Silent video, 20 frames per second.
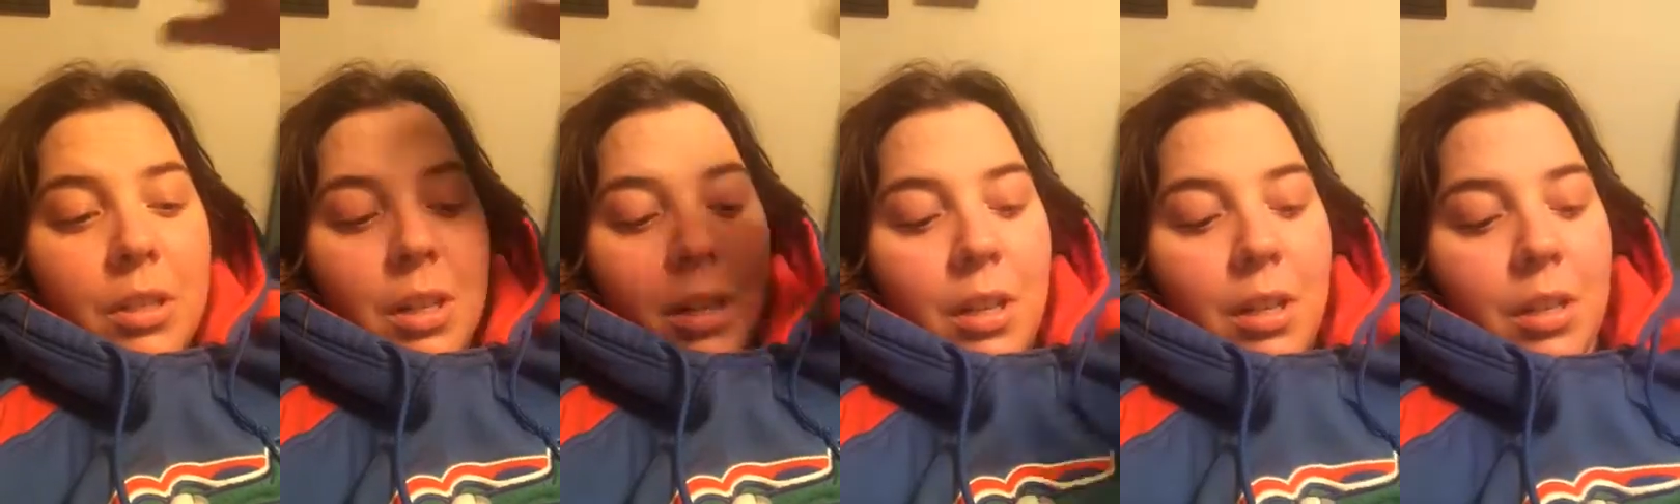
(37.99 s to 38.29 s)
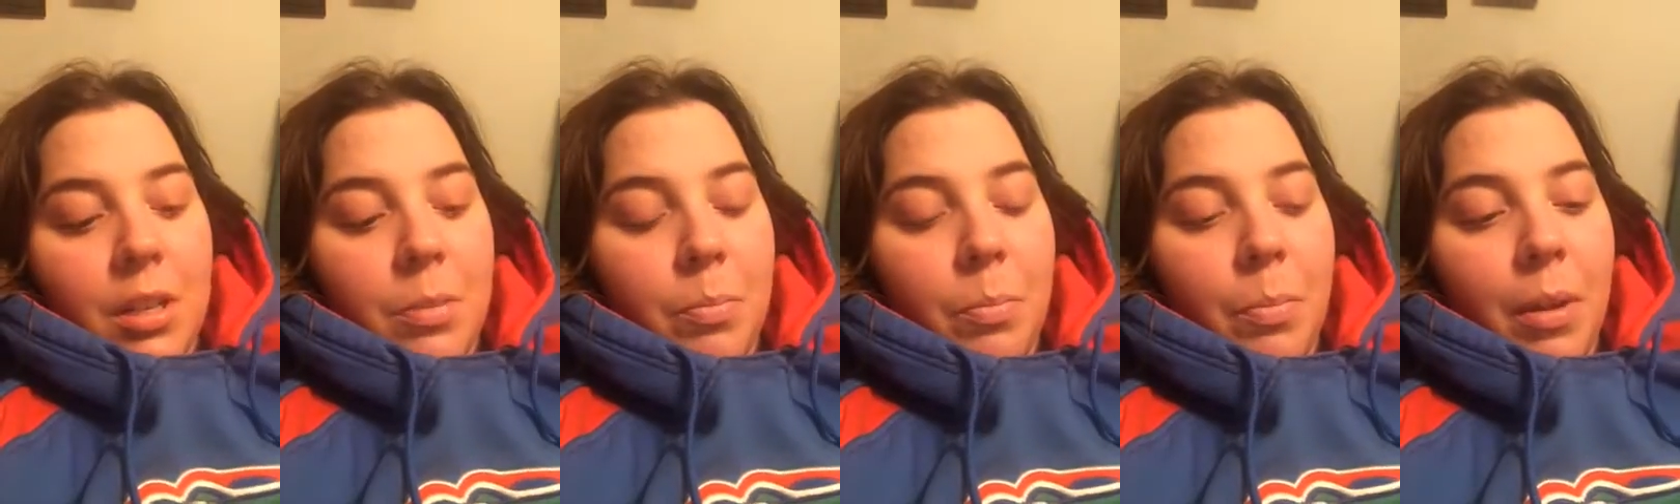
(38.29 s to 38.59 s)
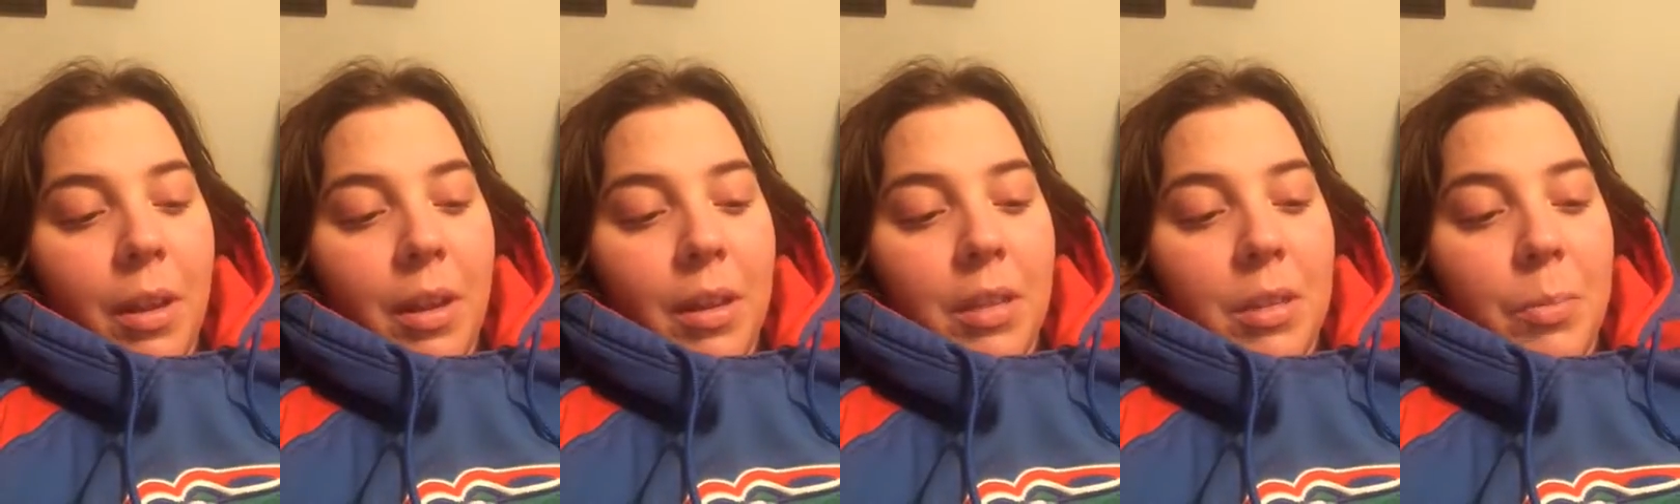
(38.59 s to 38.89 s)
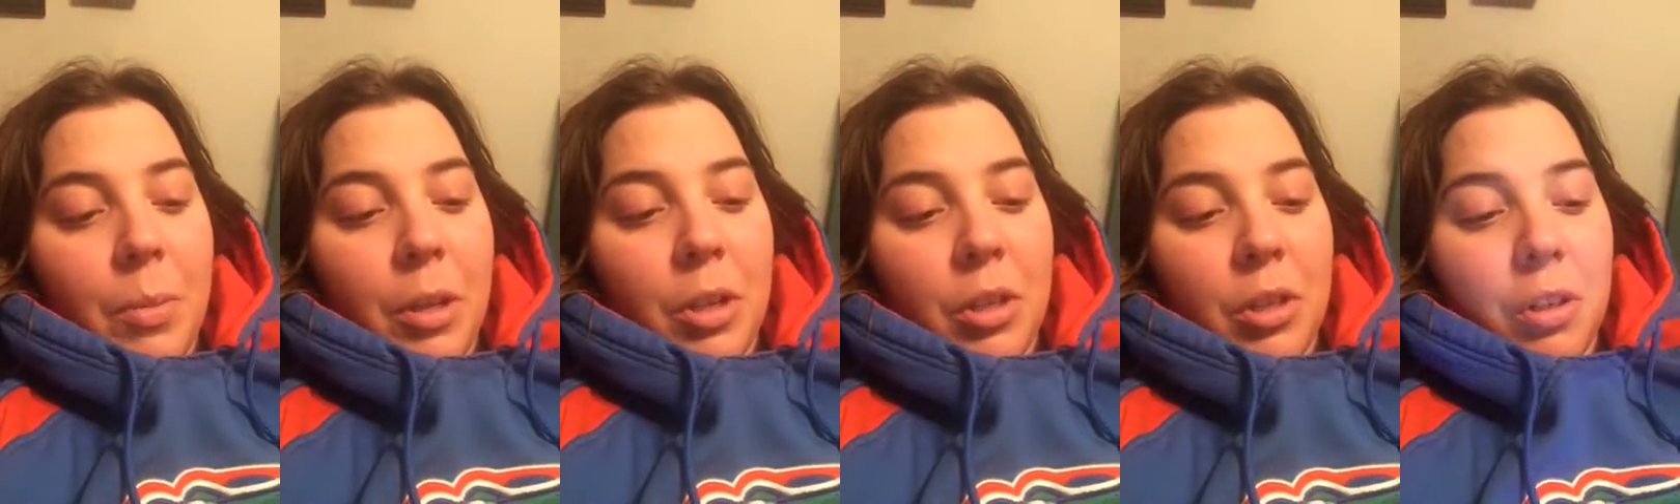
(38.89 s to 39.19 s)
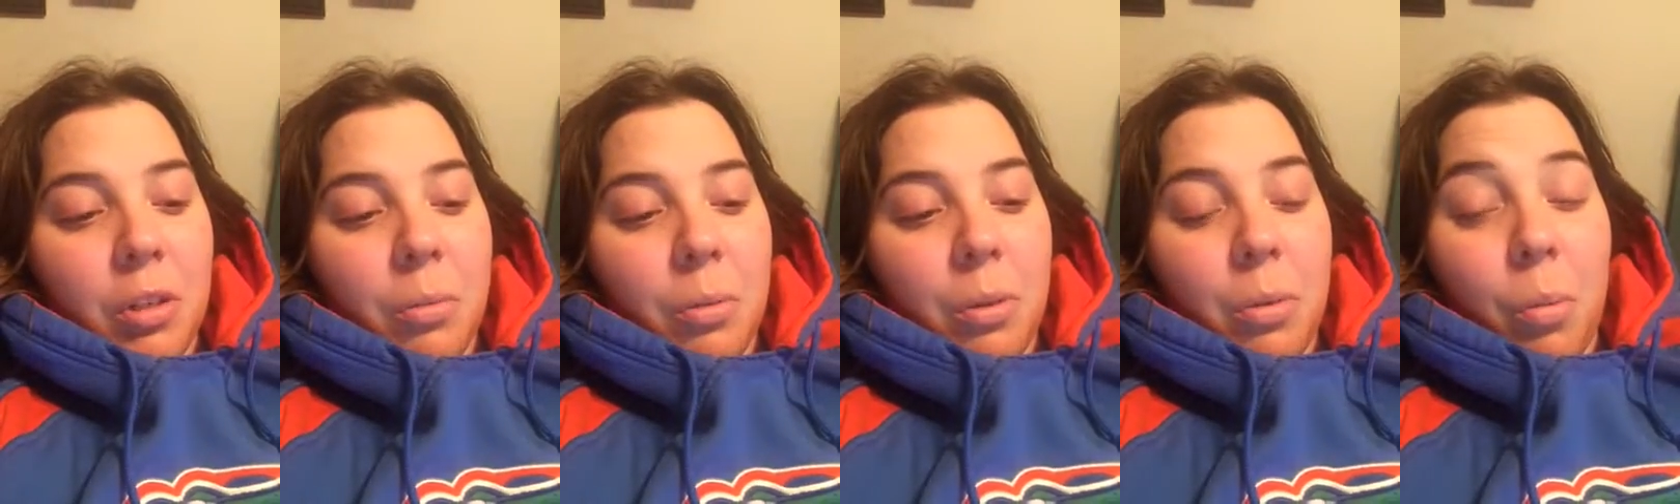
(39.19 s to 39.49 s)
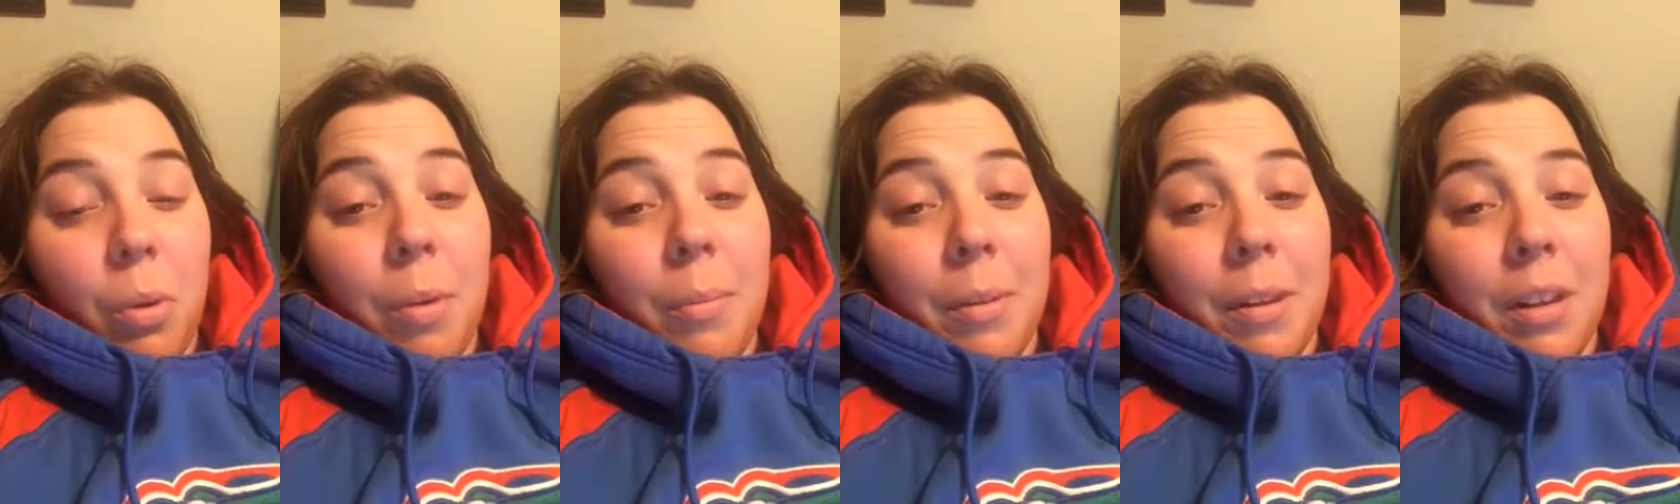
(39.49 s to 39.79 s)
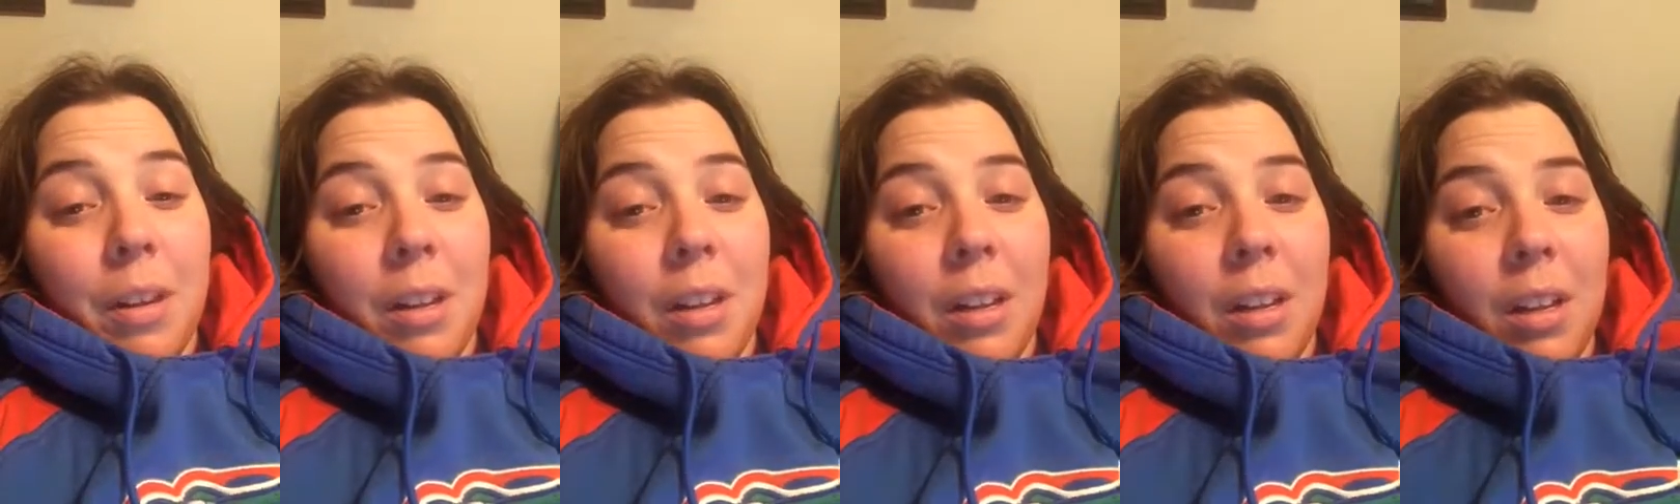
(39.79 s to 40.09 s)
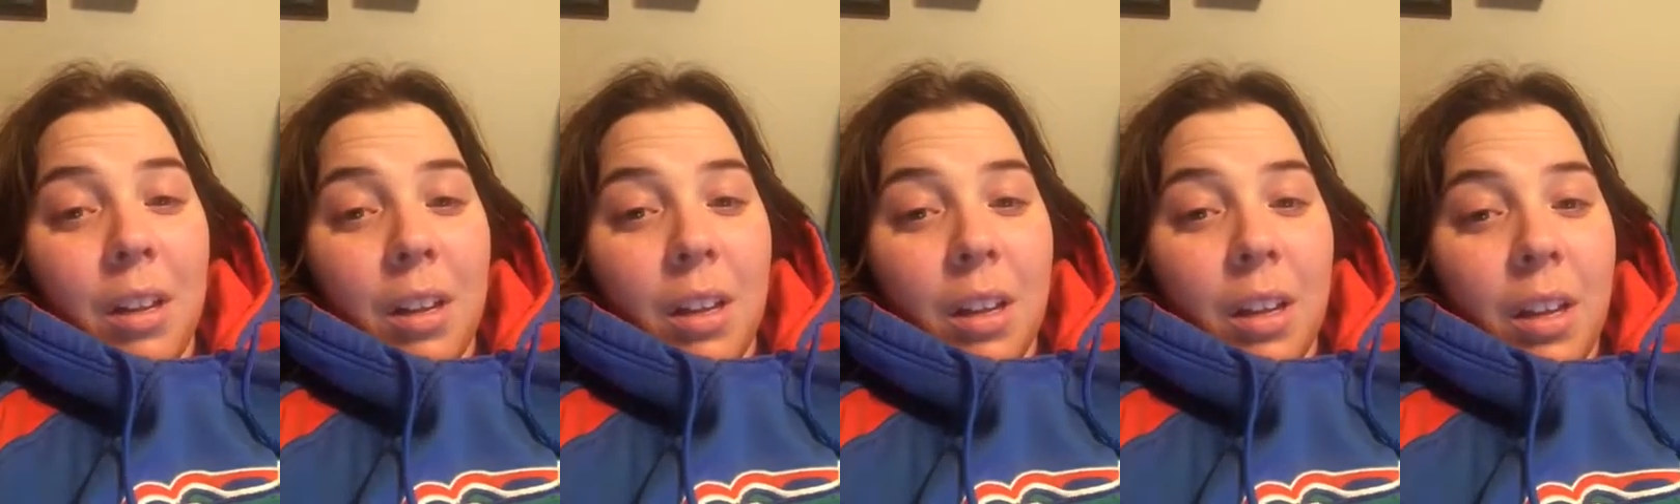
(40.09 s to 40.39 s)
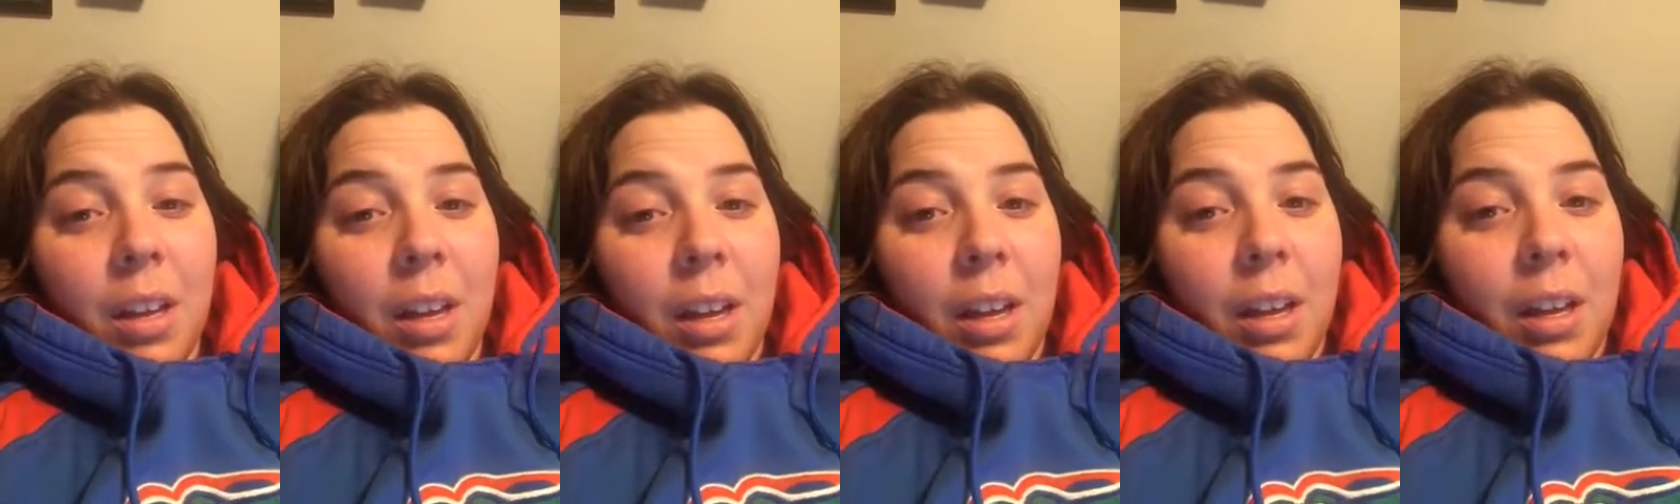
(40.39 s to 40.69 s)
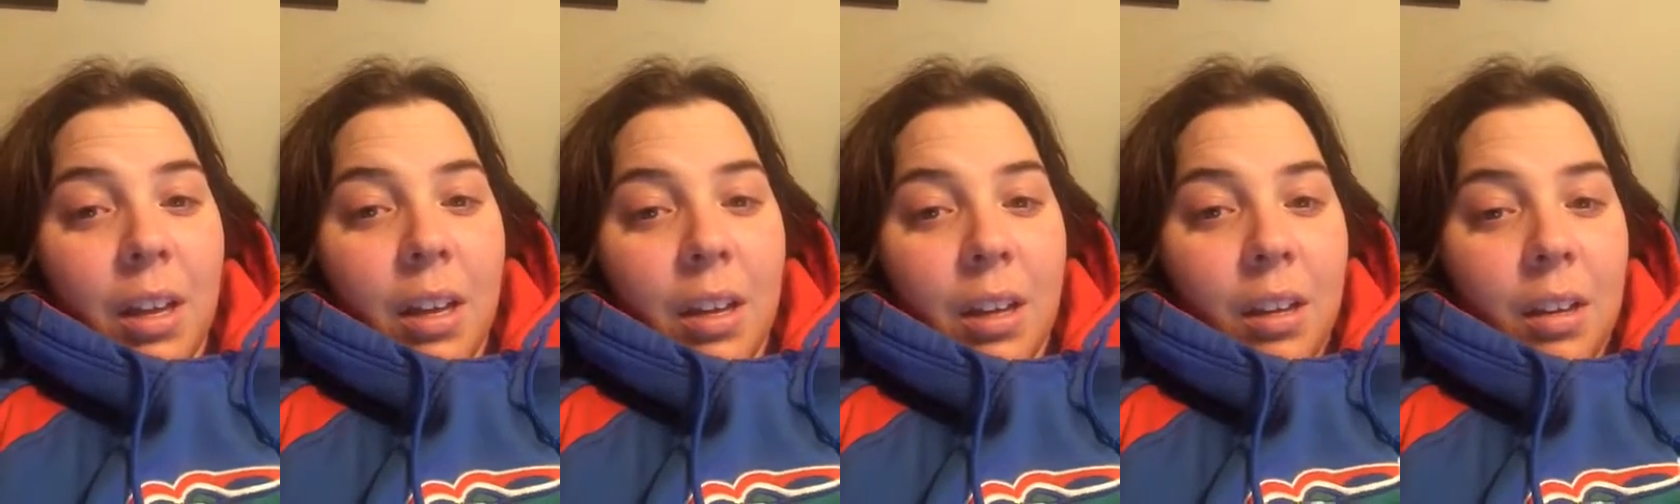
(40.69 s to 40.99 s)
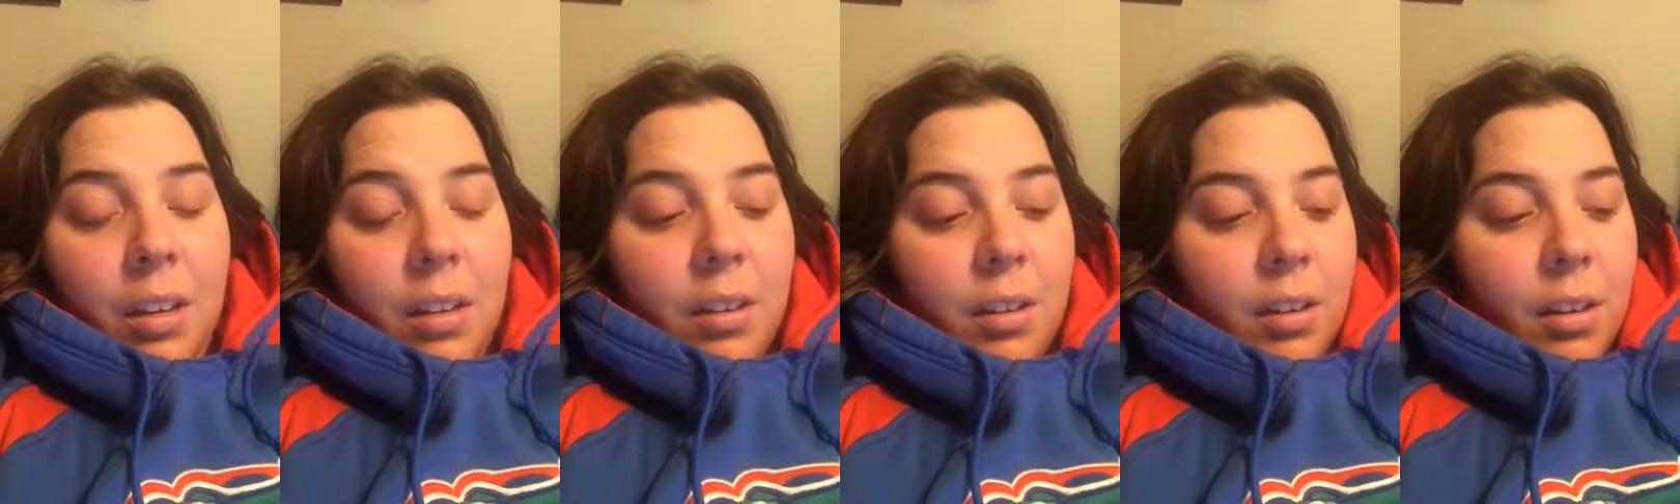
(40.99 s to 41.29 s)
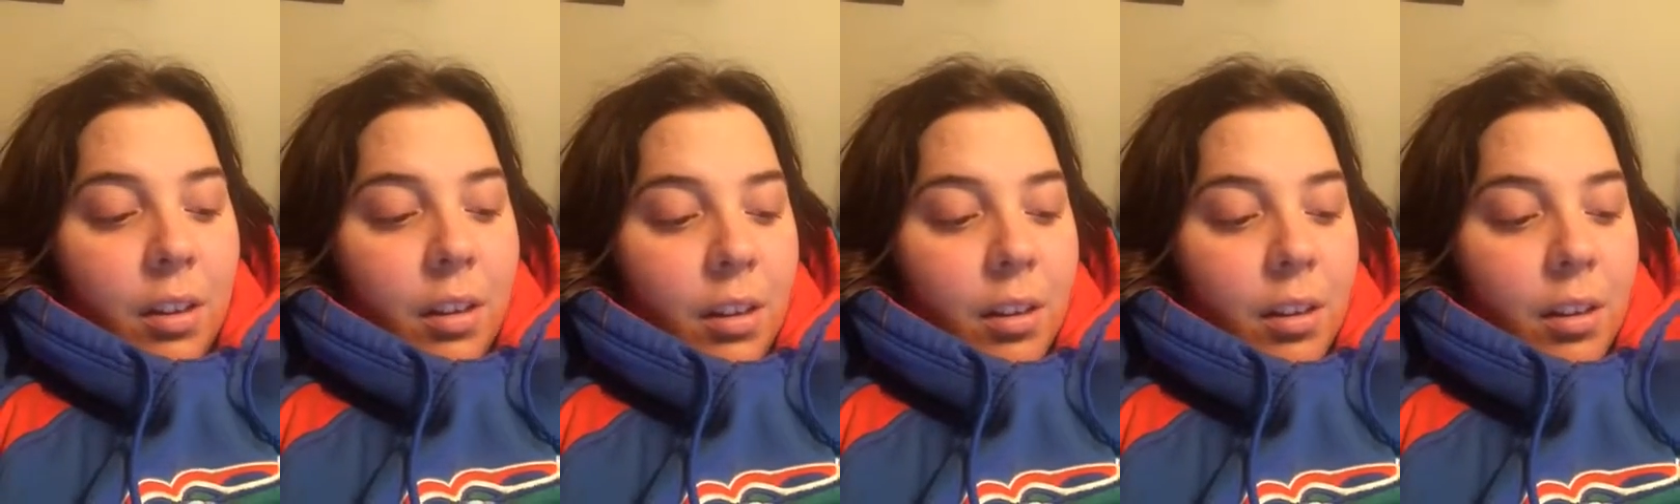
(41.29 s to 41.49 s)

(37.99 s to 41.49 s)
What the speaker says: and especially with women. And